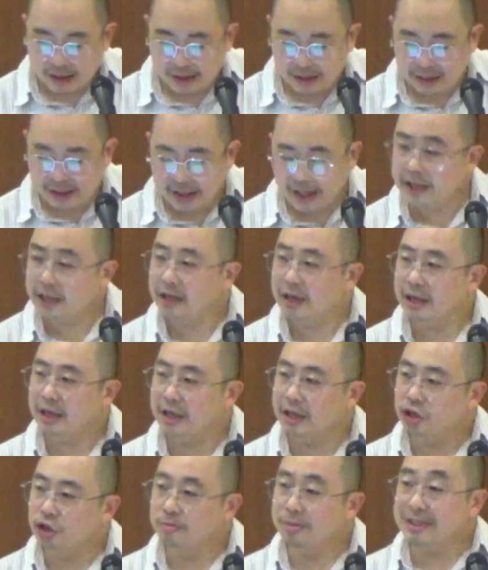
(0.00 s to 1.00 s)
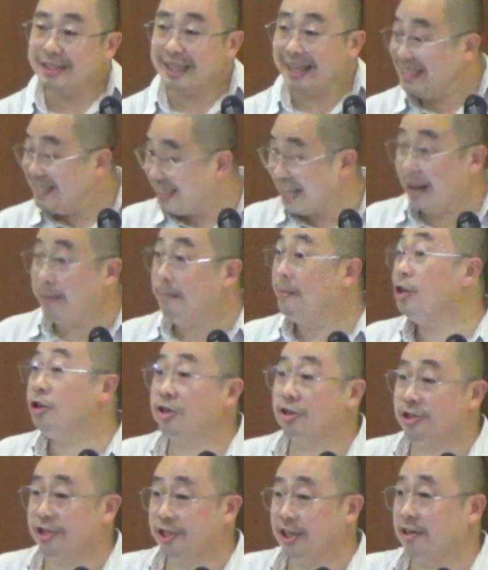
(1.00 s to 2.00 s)
then you must examine
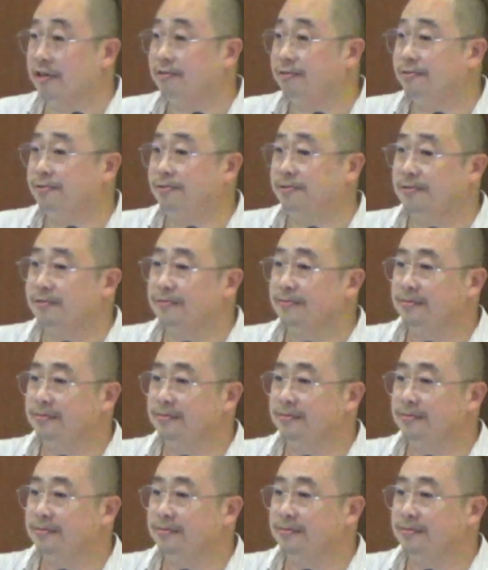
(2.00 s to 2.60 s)
yourself.